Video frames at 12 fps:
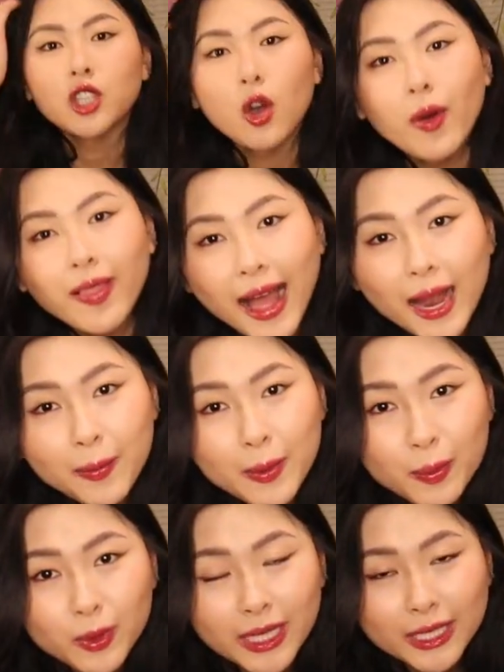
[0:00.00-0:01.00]
So a lot of
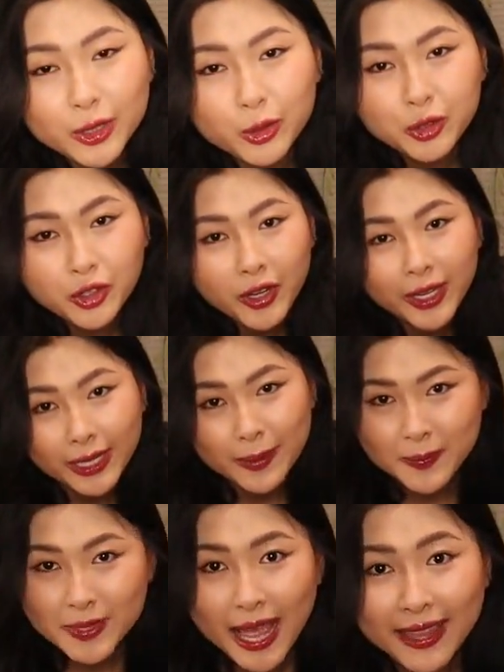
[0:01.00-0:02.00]
people like use their
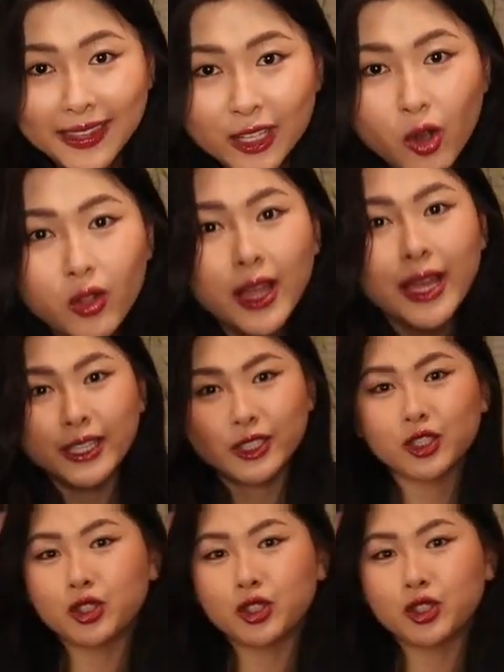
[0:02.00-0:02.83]
hips and they go like